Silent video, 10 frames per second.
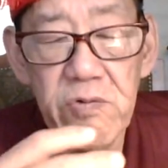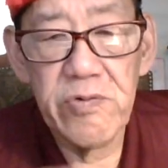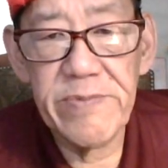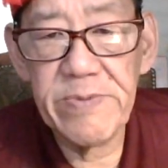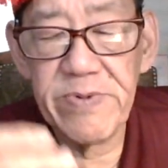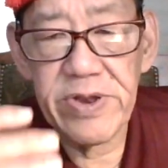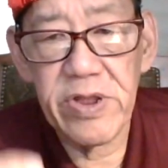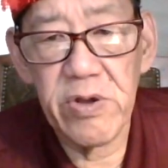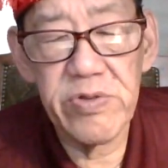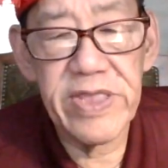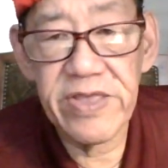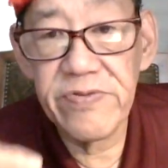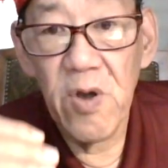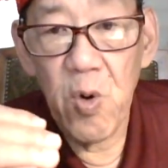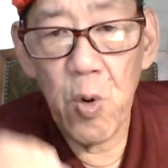Remember, in the old
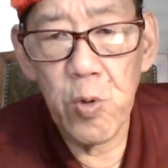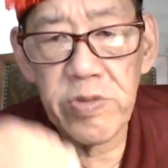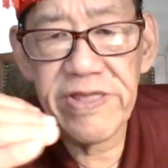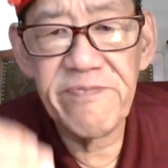days, only